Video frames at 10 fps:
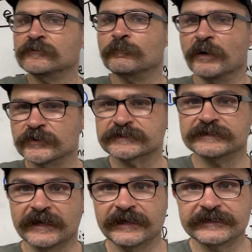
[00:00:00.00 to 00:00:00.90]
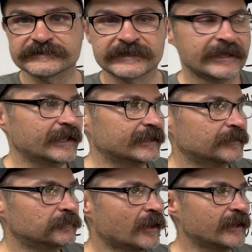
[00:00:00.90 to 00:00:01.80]
most days, and
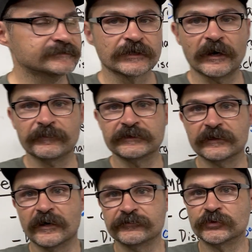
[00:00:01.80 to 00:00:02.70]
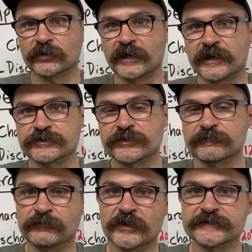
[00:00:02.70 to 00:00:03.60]
I'm not topping it off to
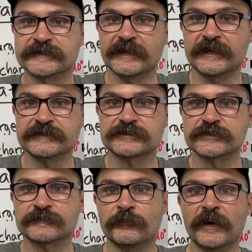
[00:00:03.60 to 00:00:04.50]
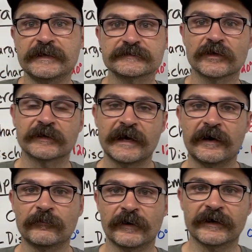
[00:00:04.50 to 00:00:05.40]
100 most days, just based on
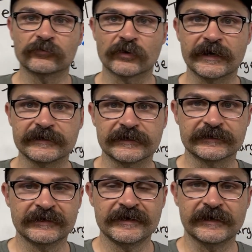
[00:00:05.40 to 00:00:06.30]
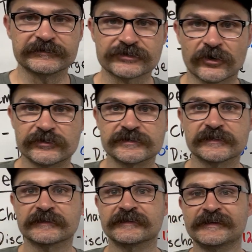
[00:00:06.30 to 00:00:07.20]
how my riding and
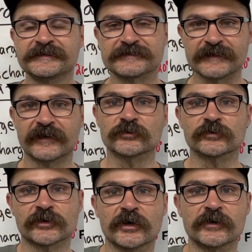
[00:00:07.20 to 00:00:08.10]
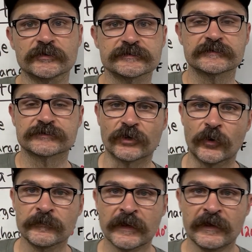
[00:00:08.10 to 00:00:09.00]
charging cycle goes. So